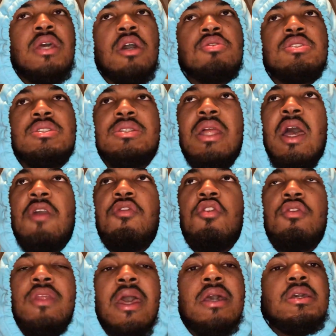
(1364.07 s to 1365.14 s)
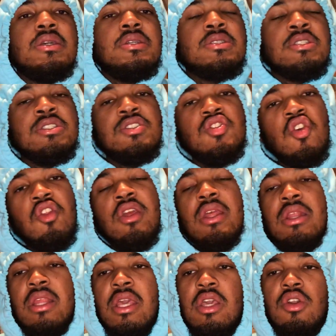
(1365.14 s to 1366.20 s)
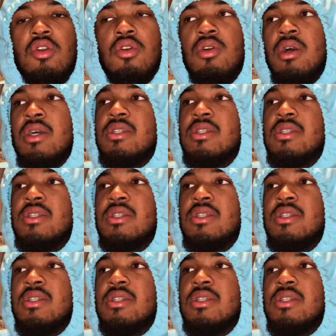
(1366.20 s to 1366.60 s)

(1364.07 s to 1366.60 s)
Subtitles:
else's life or that is considered illegal,